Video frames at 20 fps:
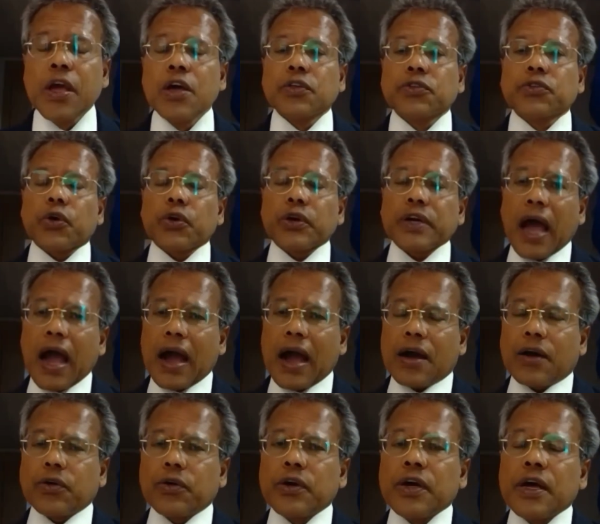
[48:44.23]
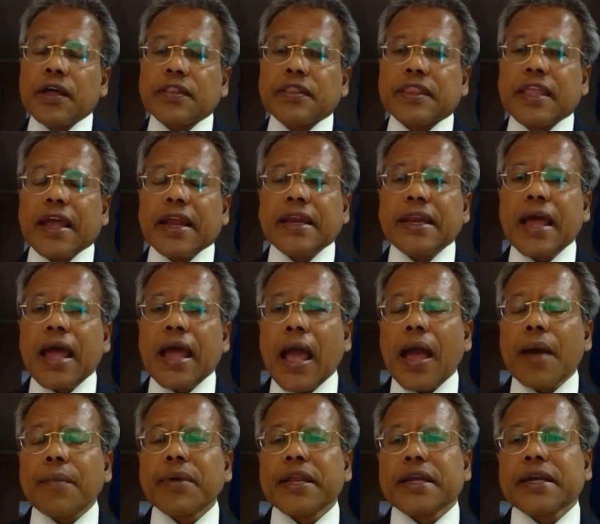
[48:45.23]
So now then
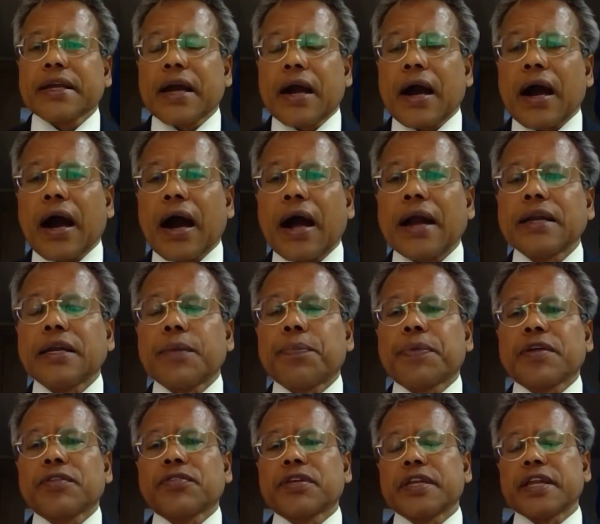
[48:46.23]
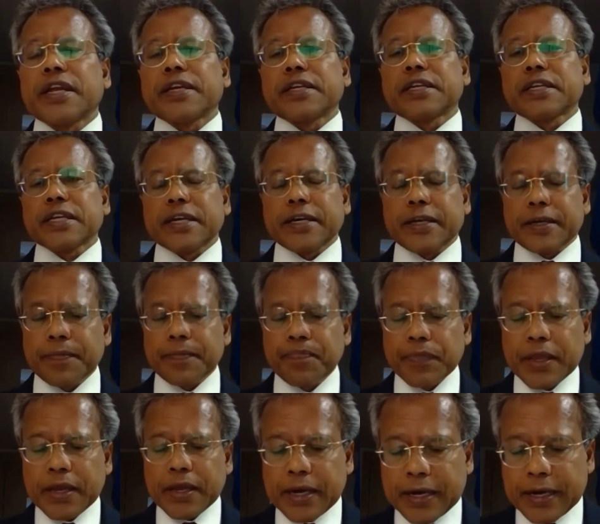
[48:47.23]
America under President uh,
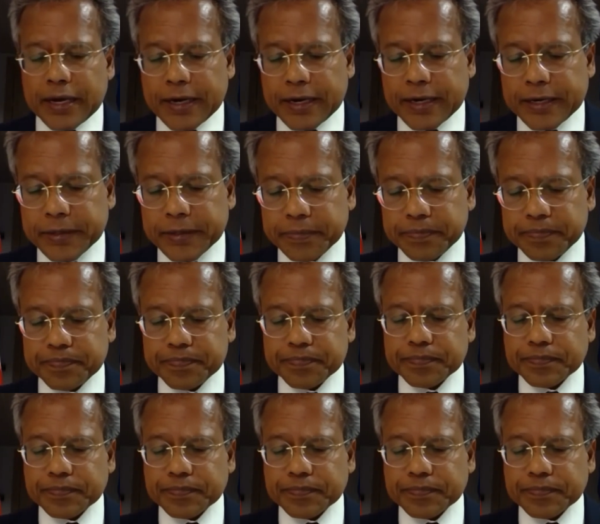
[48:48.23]
uh,